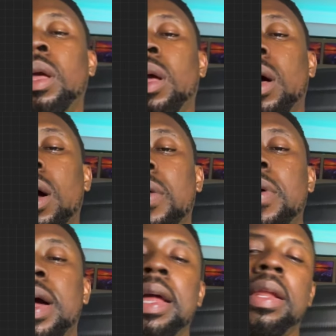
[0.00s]
All
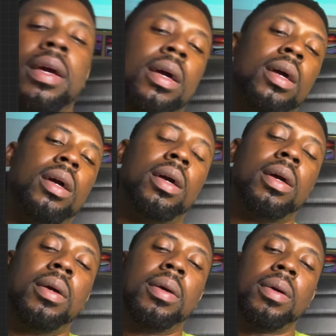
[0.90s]
right,
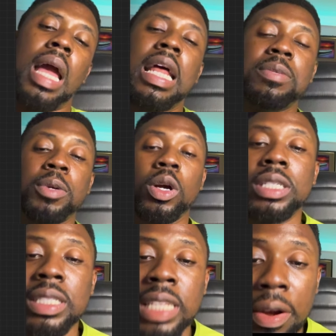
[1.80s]
and that's because
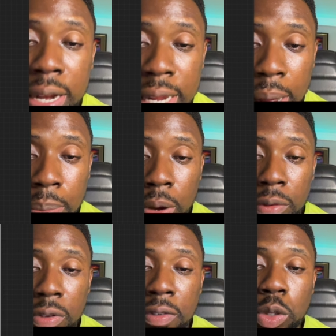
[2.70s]
it's directly above.
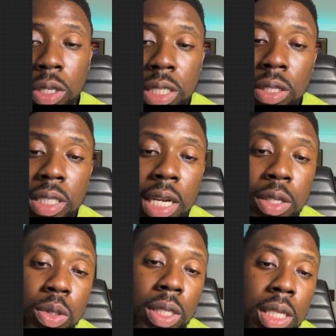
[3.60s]
If it was tilted
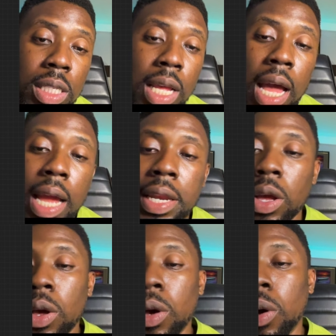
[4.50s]
to this side
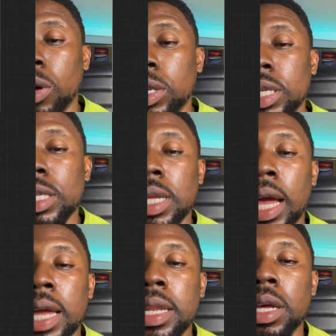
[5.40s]
or this
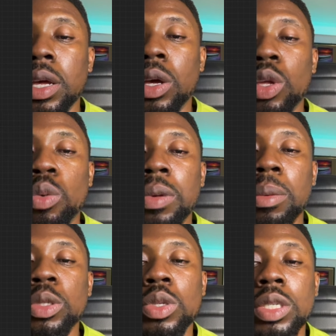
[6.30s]
side, you'll be able
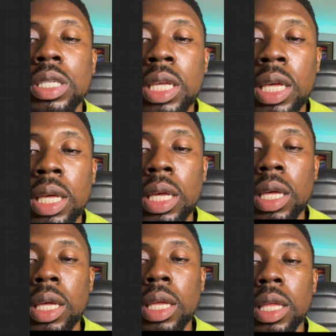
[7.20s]
to see
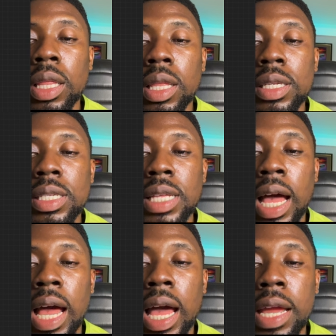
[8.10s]
the
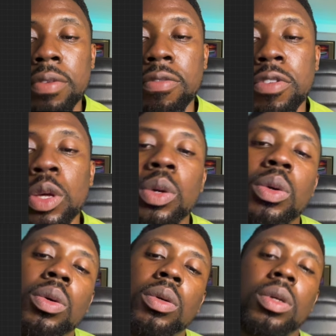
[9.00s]
side view.
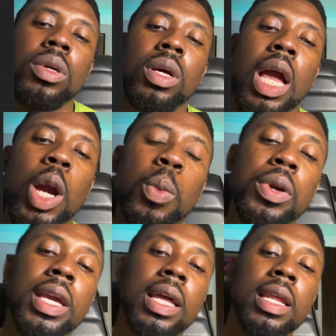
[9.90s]
I hope we
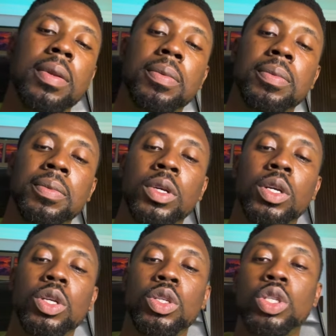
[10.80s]
get it.
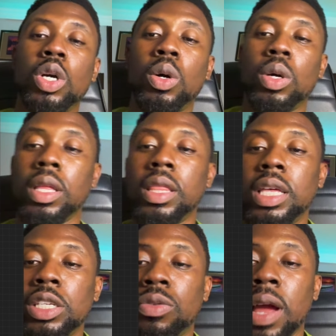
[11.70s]
So
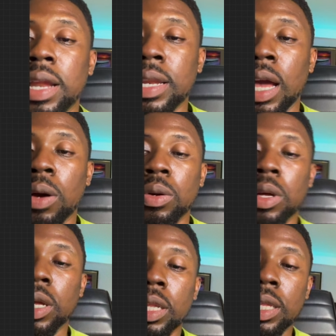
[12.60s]
this right now,
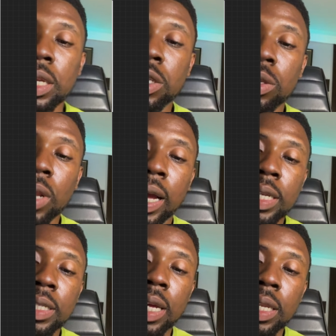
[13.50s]
this, like I
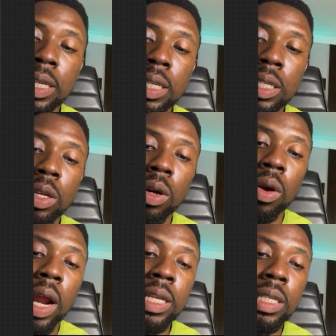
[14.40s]
said, this is the
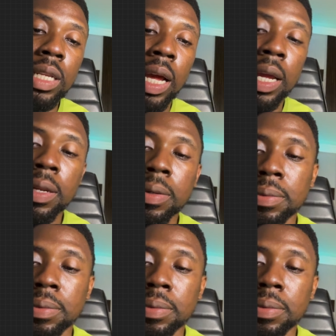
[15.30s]
horizon line.